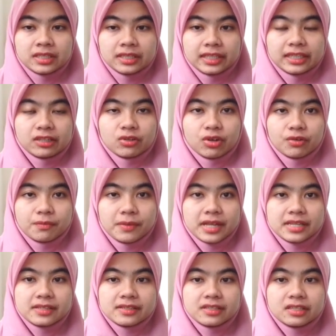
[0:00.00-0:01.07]
It
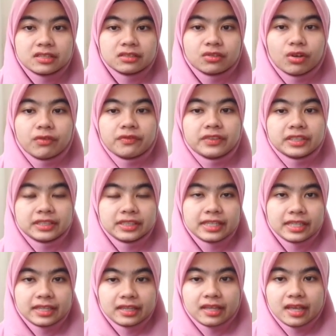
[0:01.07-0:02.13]
combines the
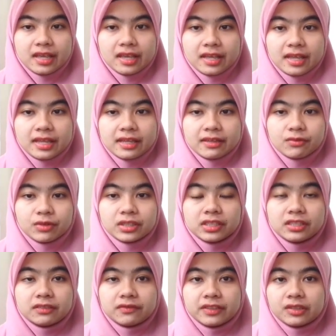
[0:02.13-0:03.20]
comforting and
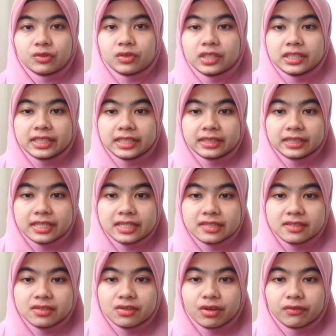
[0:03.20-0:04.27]
water-loving
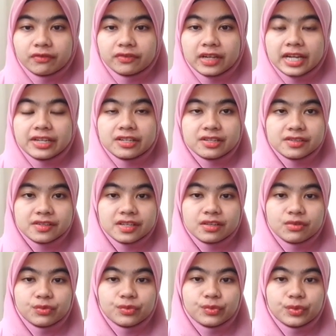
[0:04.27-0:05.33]
qualities of hydrogel
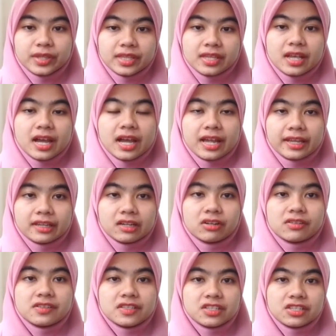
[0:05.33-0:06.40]
with high
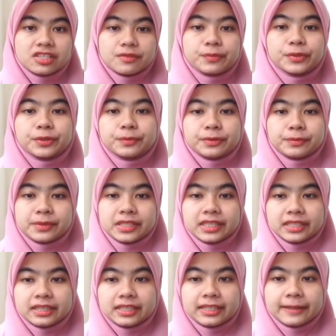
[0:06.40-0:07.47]
oxygen
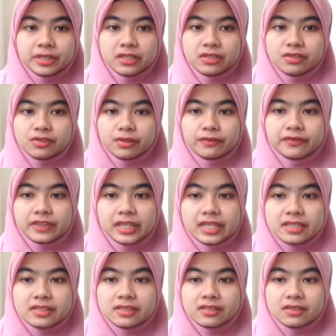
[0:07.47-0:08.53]
permeability. Because of
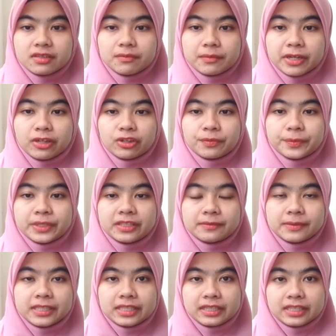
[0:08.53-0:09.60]
its
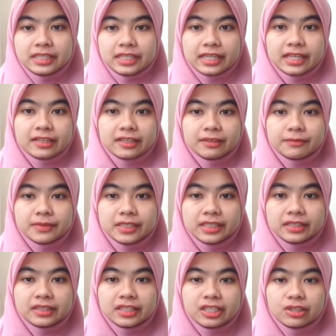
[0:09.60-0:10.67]
biocompatibility and
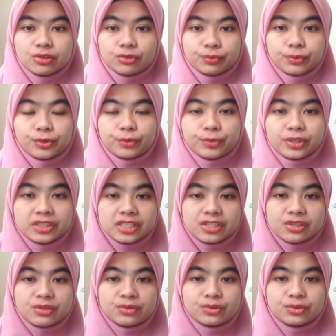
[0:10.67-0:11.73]
ability to promote
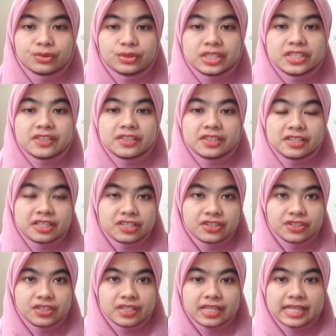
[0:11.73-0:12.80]
tissue
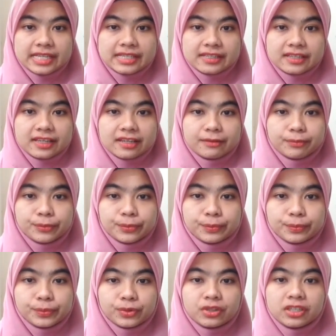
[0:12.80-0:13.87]
regeneration and cell
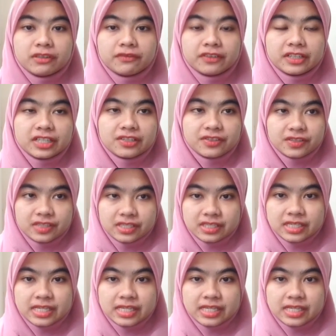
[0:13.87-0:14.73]
proliferation,